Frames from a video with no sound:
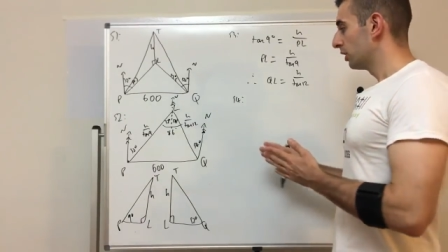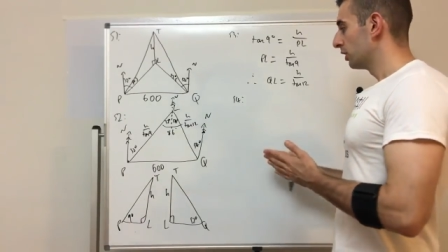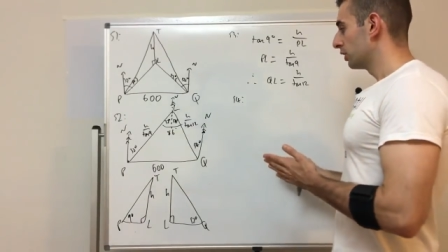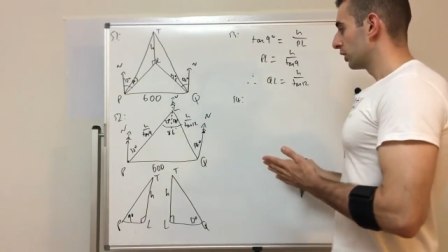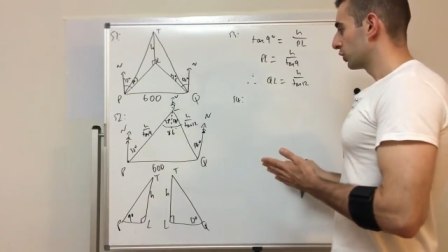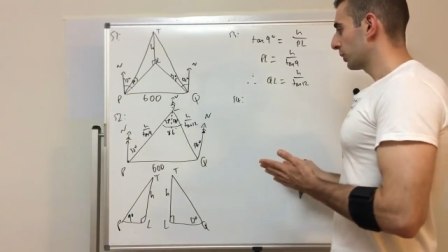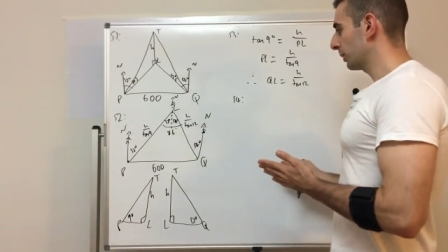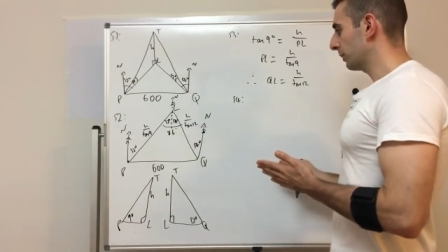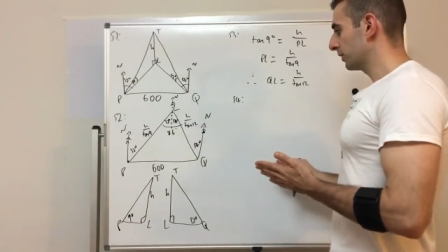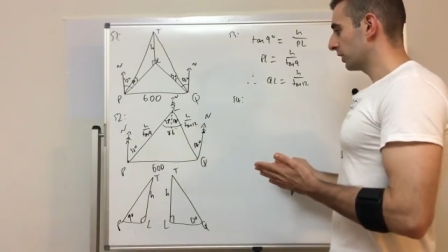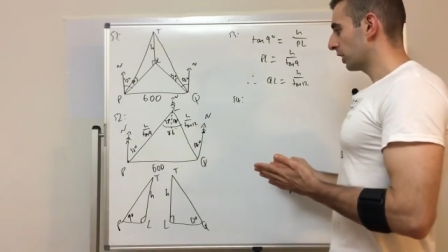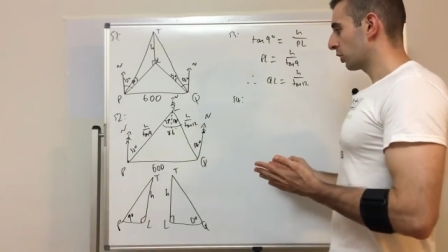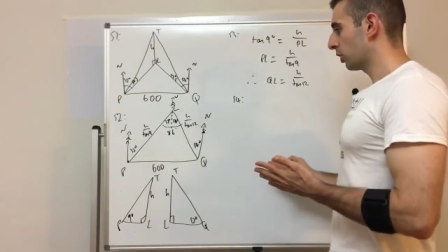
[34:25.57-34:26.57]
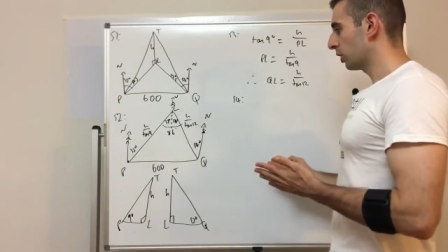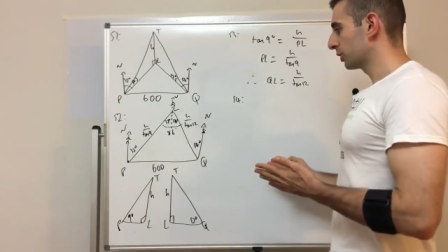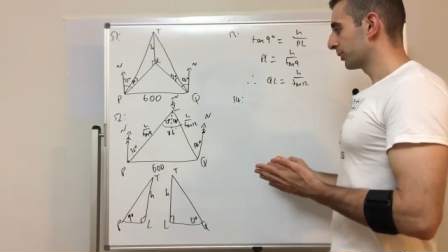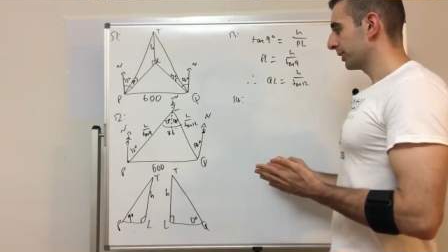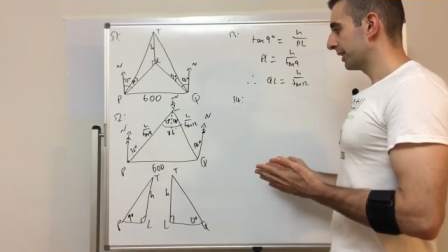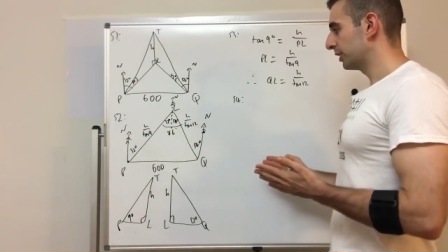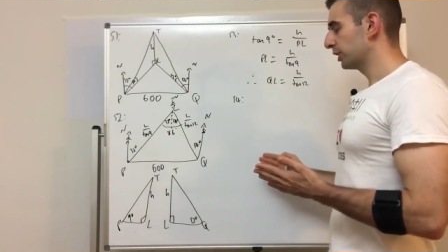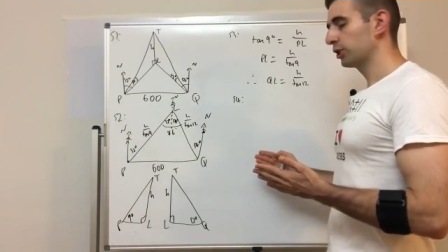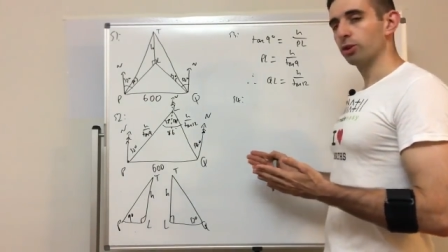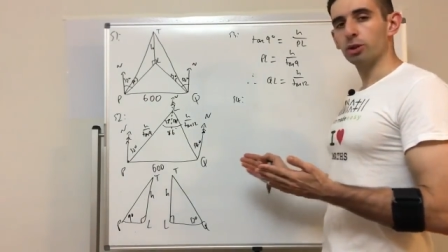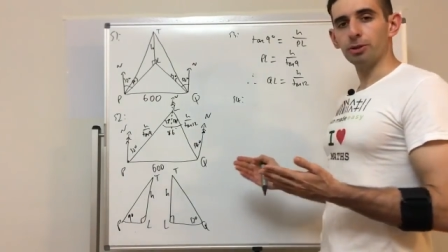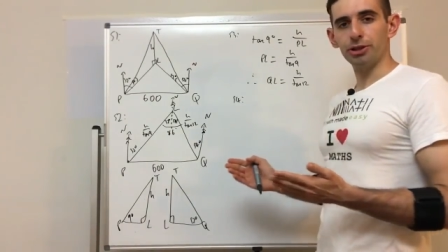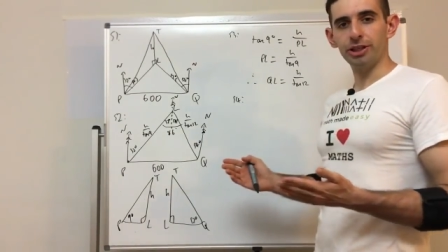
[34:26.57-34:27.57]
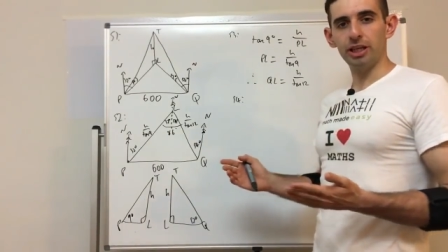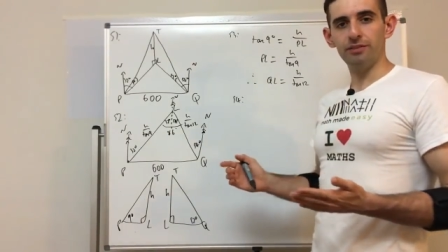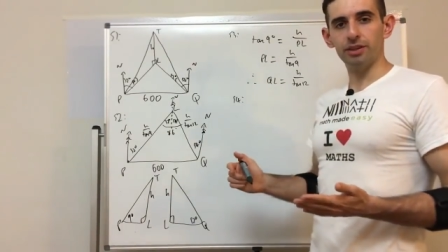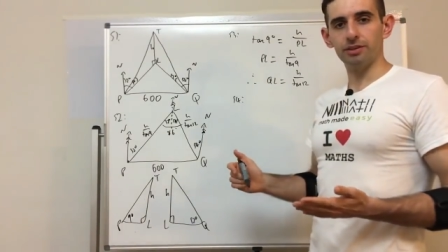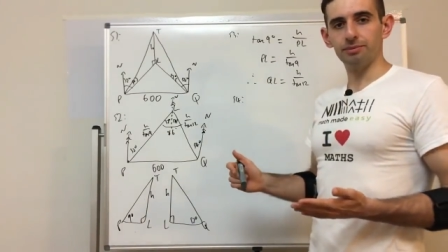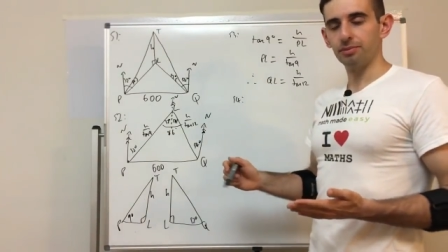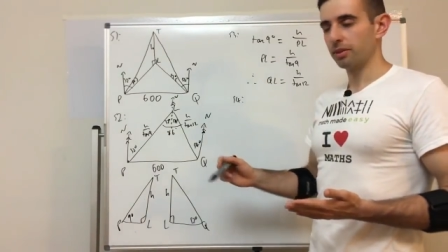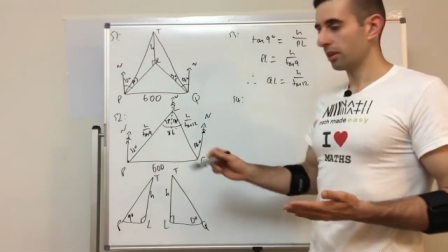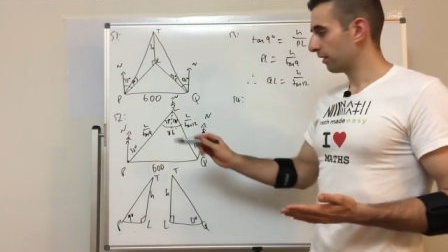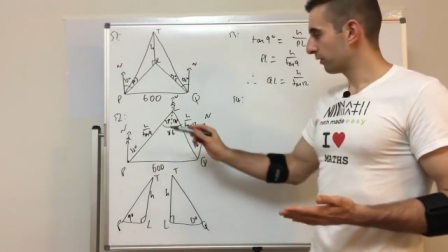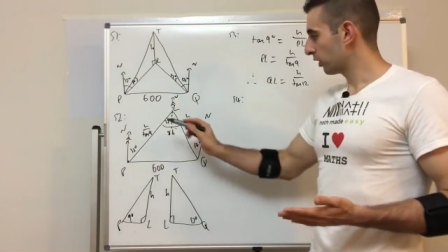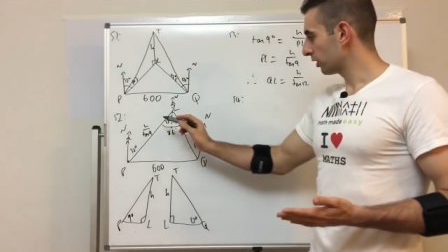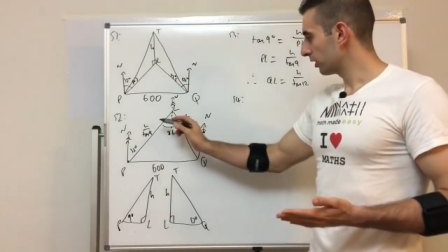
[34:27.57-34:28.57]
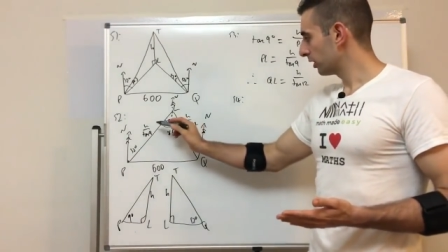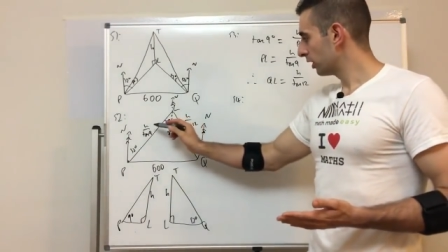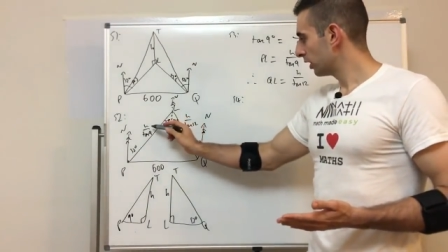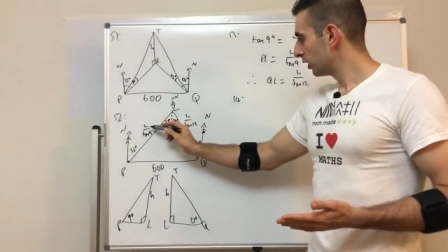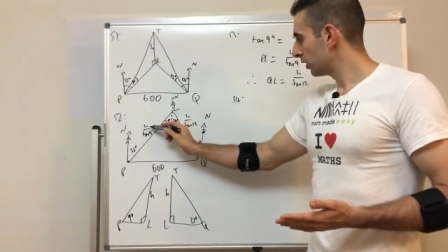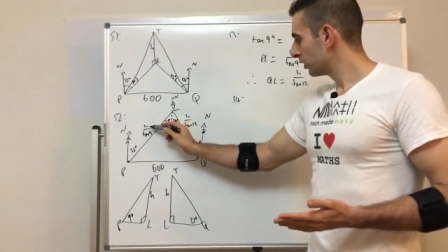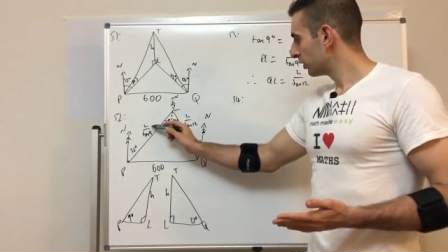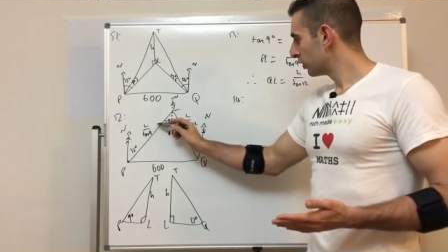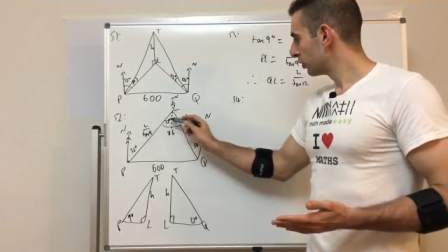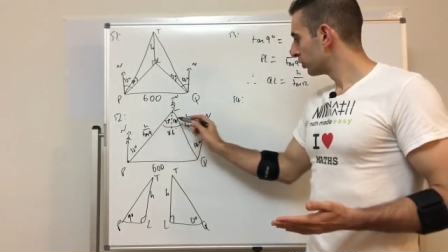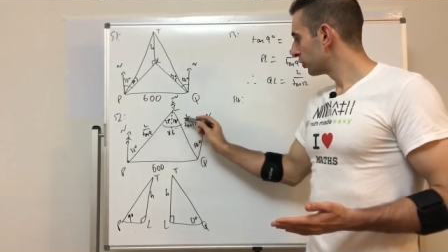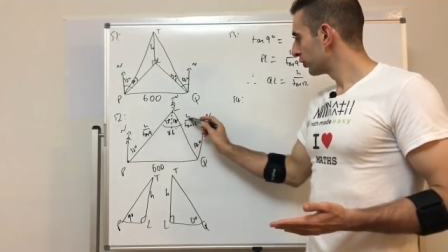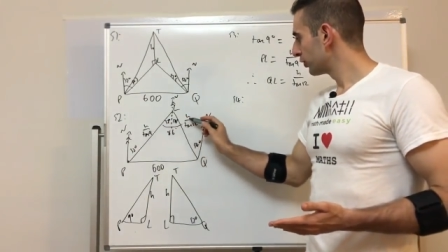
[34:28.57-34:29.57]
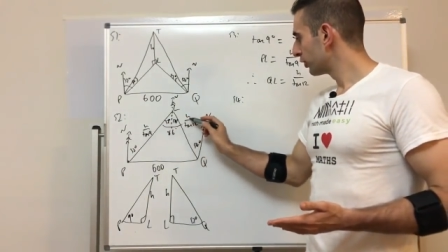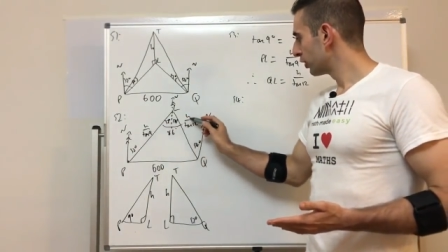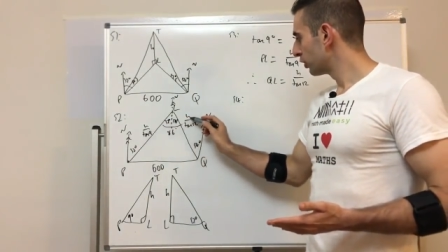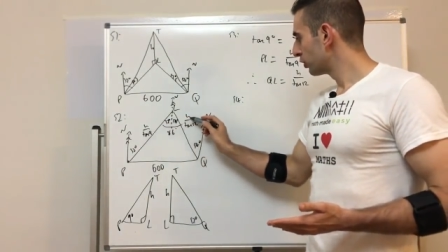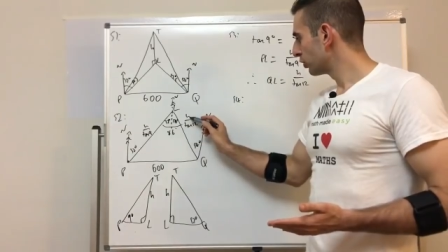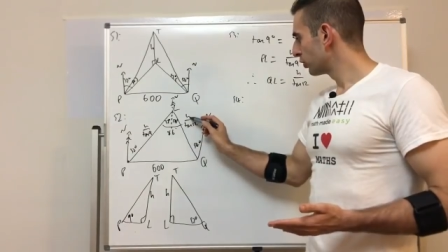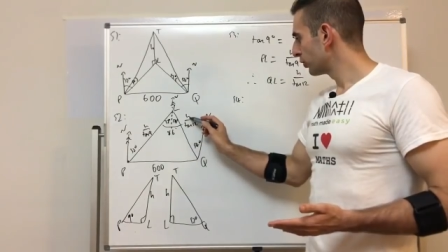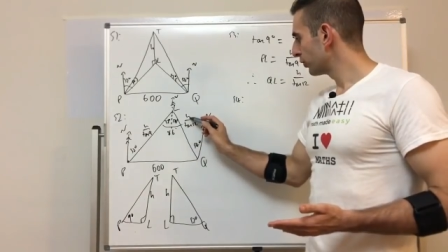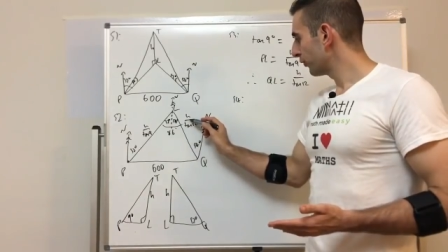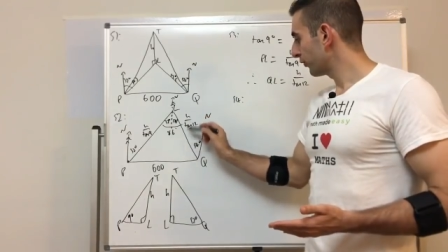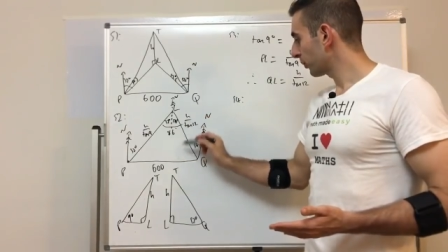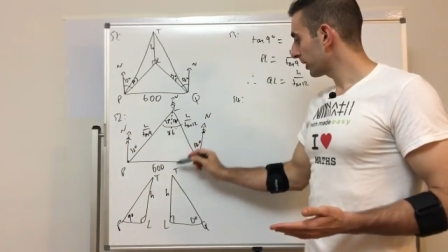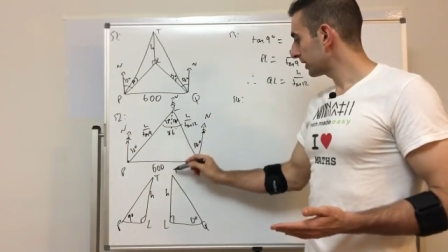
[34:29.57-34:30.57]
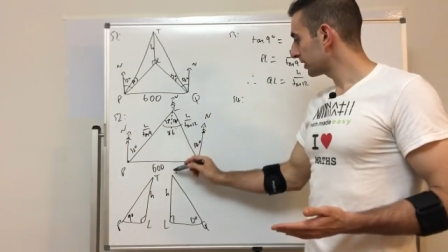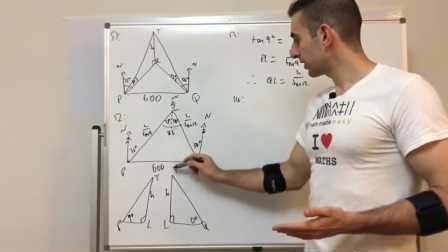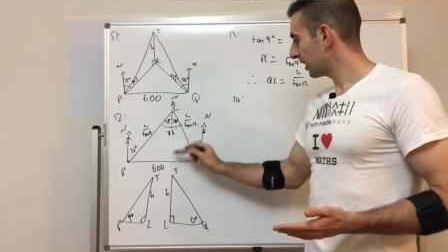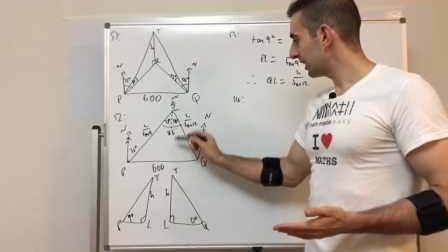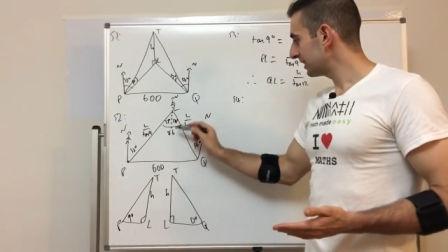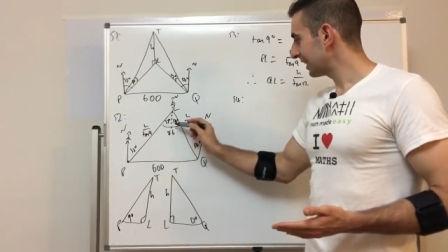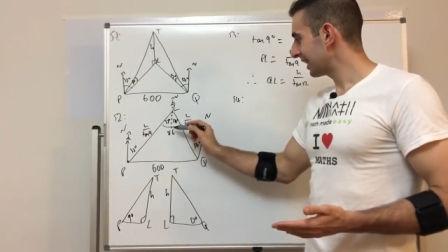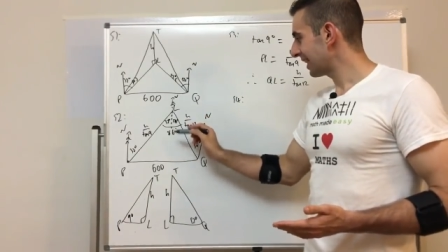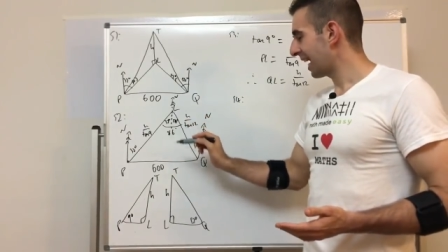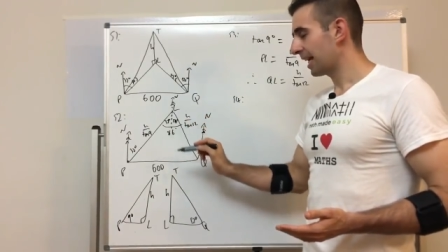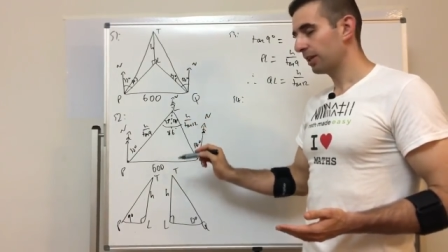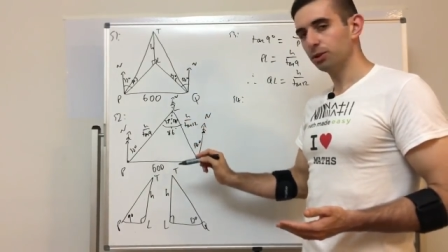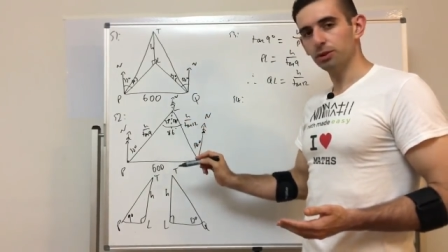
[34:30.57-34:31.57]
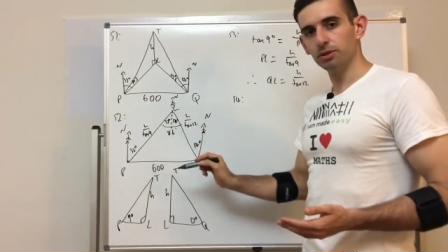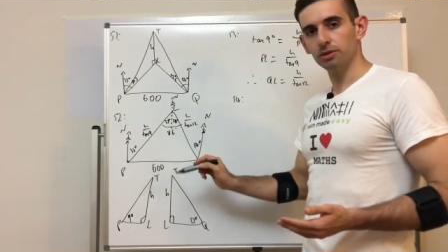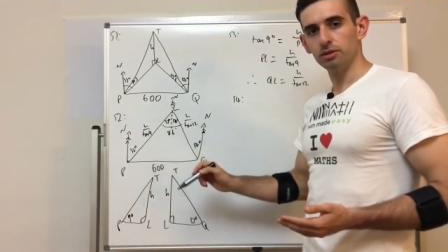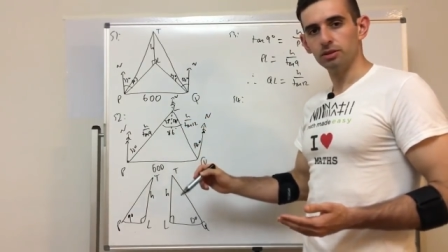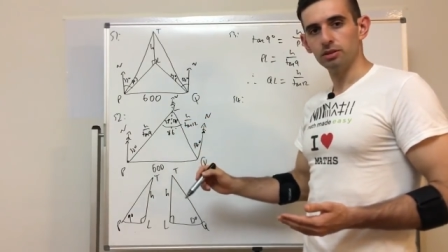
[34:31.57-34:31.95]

So the trick with sine or cos rule is just look at what you're given. I've got 3 sides and an angle.